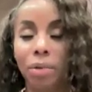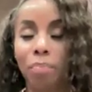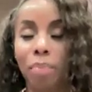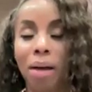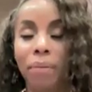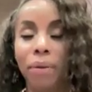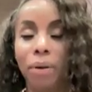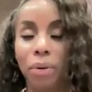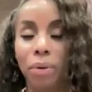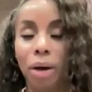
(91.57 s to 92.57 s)
above
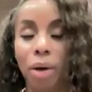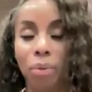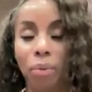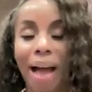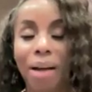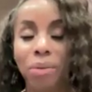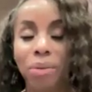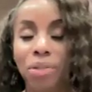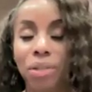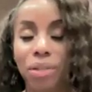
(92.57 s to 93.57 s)
you,
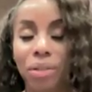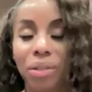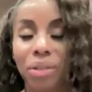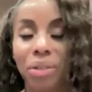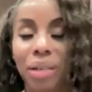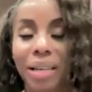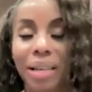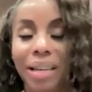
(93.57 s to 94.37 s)
around you,